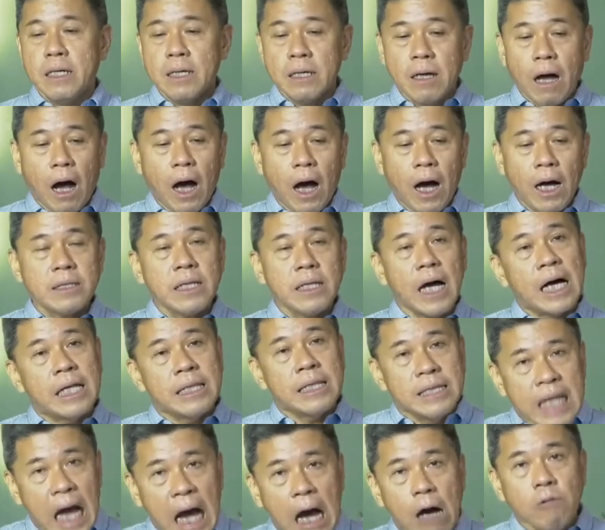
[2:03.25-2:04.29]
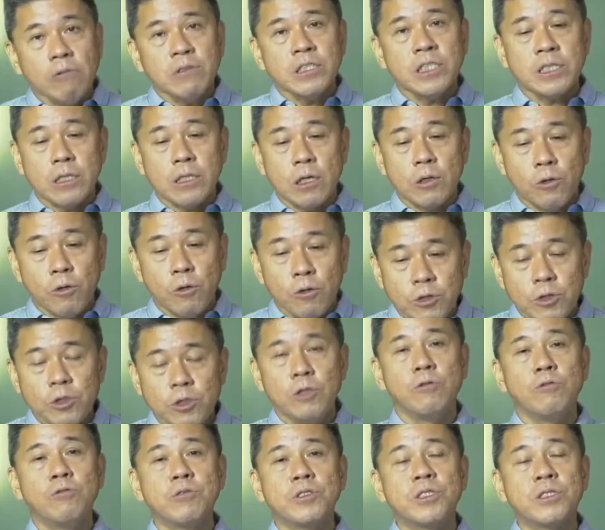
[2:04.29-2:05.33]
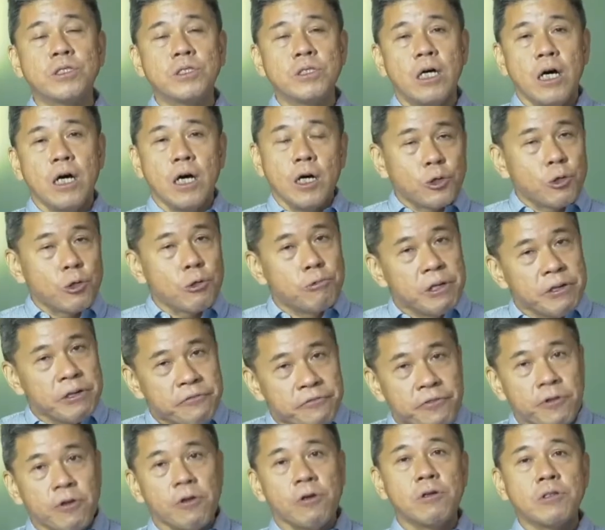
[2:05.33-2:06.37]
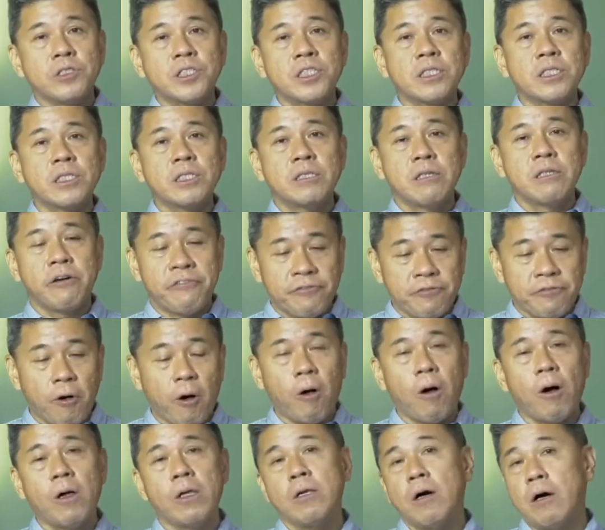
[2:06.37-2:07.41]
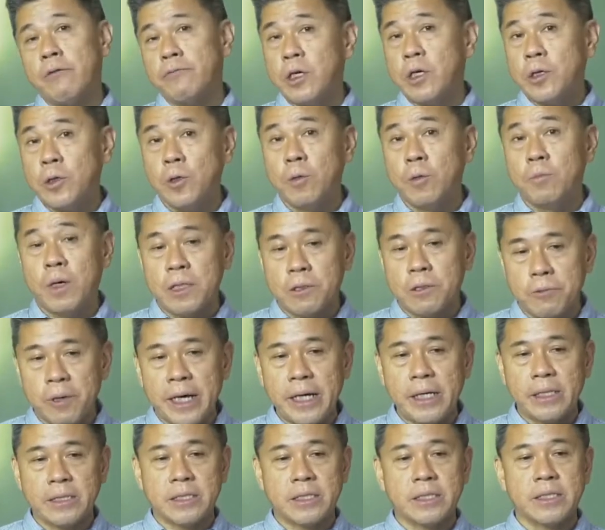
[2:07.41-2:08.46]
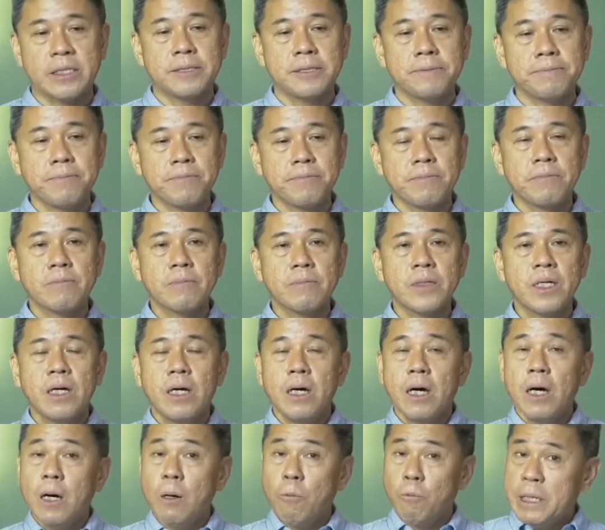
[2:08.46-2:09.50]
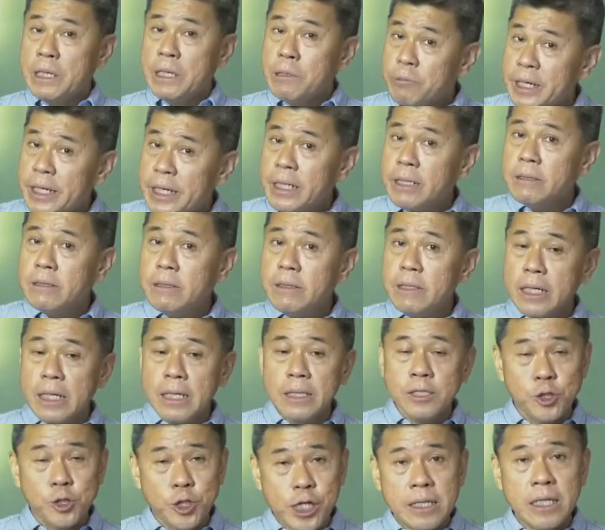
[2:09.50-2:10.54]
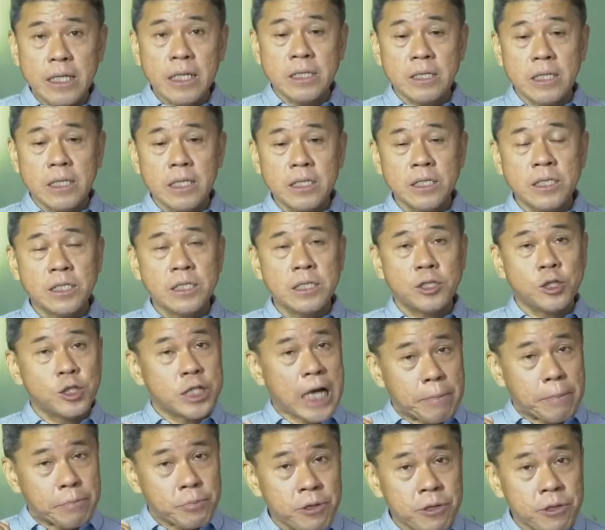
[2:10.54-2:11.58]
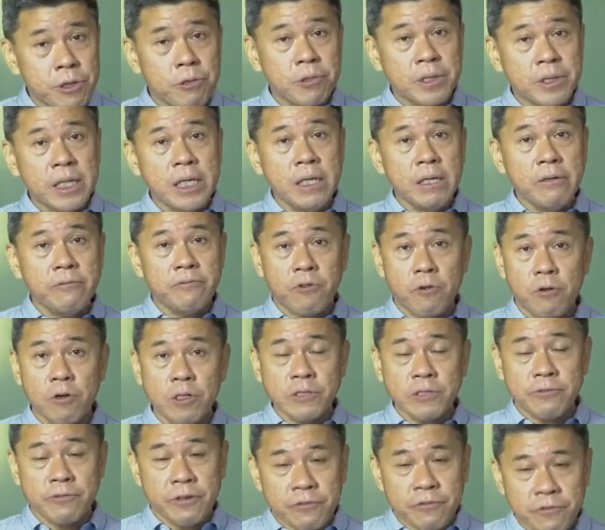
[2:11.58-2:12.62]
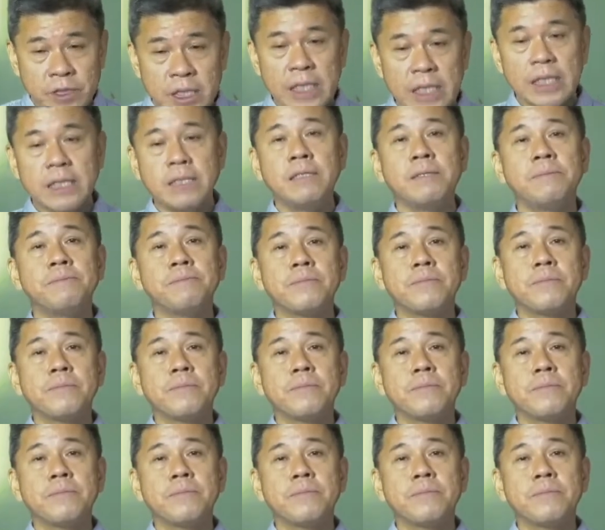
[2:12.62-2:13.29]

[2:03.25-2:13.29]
God announced the good news to reverse the fall of the human race. We read in Genesis chapter 3, verse 15,